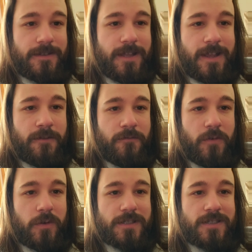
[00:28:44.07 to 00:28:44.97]
kind of
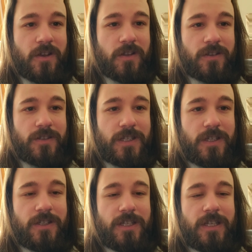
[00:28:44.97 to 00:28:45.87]
focus on the
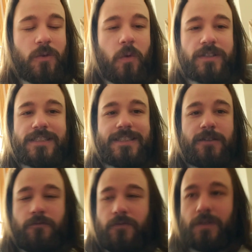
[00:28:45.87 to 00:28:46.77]
quantity
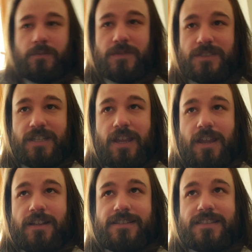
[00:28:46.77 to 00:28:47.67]
of films
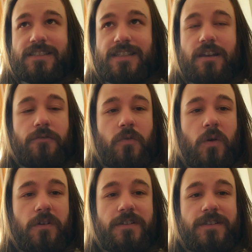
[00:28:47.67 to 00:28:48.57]
instead of
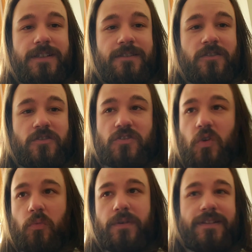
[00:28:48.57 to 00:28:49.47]
quality, and they're just
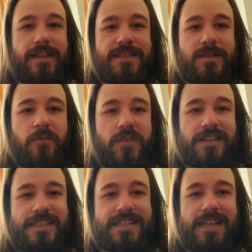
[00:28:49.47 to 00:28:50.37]
hoping that some
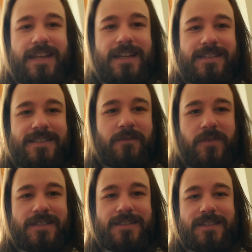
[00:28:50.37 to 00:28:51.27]
things stick and some
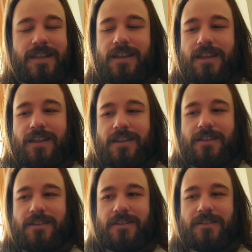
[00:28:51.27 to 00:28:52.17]
things,
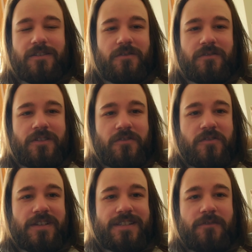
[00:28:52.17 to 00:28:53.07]
and other
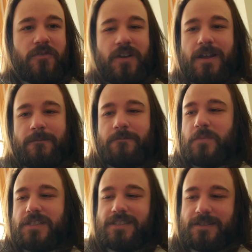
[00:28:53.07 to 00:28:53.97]
things get forgotten.
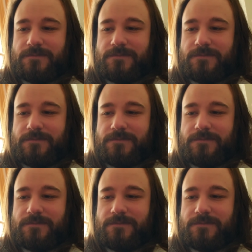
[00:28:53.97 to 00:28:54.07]
But